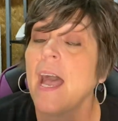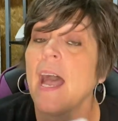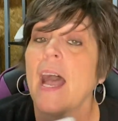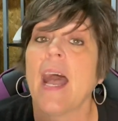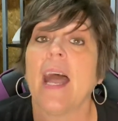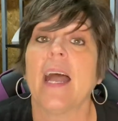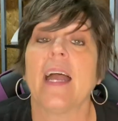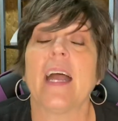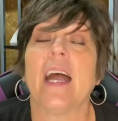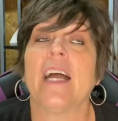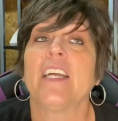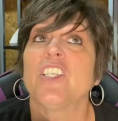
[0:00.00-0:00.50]

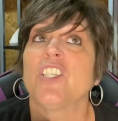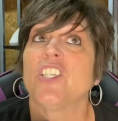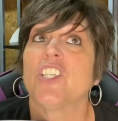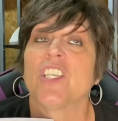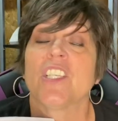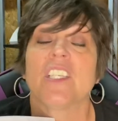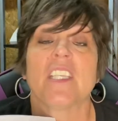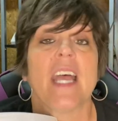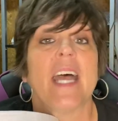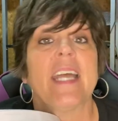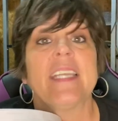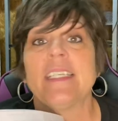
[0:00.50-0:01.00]
I
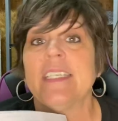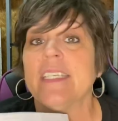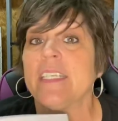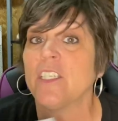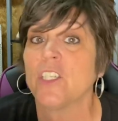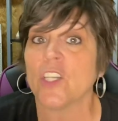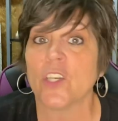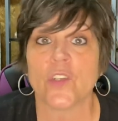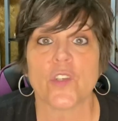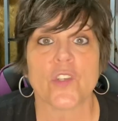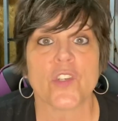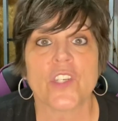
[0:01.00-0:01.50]
didn't
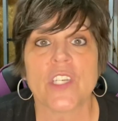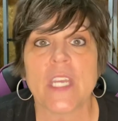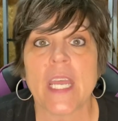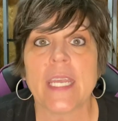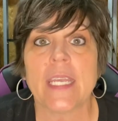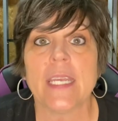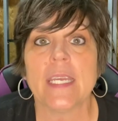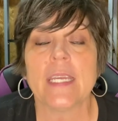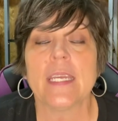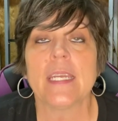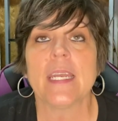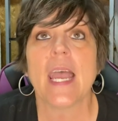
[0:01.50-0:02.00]

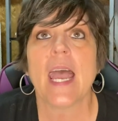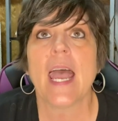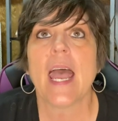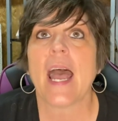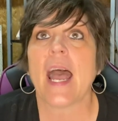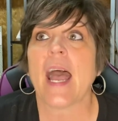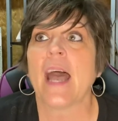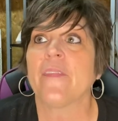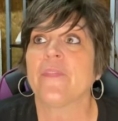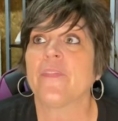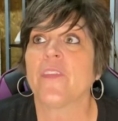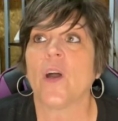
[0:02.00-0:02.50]
understand.
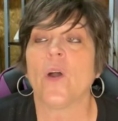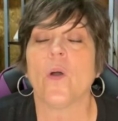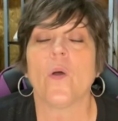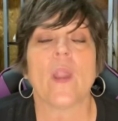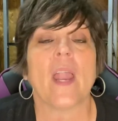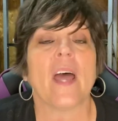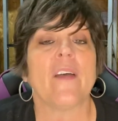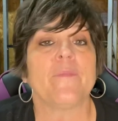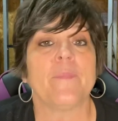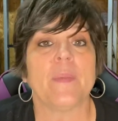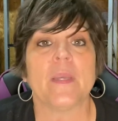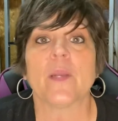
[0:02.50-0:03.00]
I thought
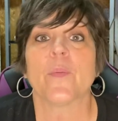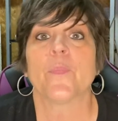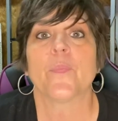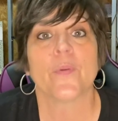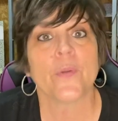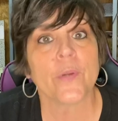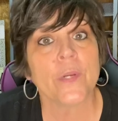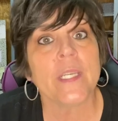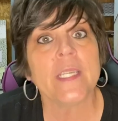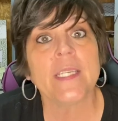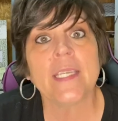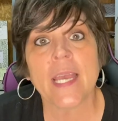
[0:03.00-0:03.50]
I've been a
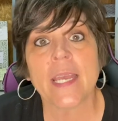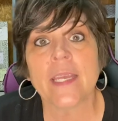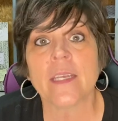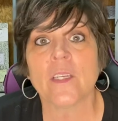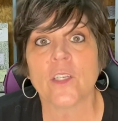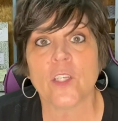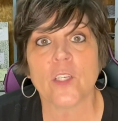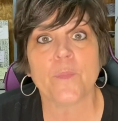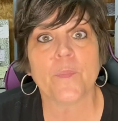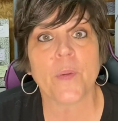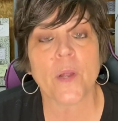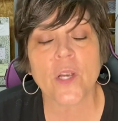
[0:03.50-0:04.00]
pretty dang
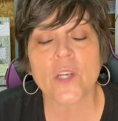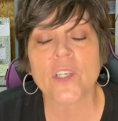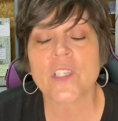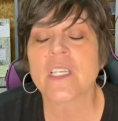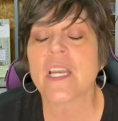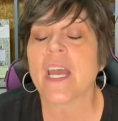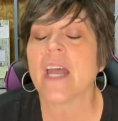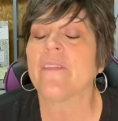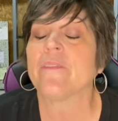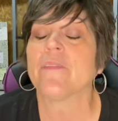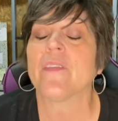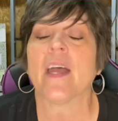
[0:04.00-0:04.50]
good person.
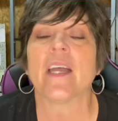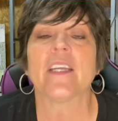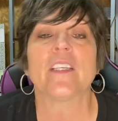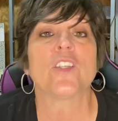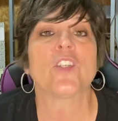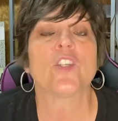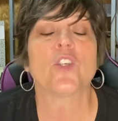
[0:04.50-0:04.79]
I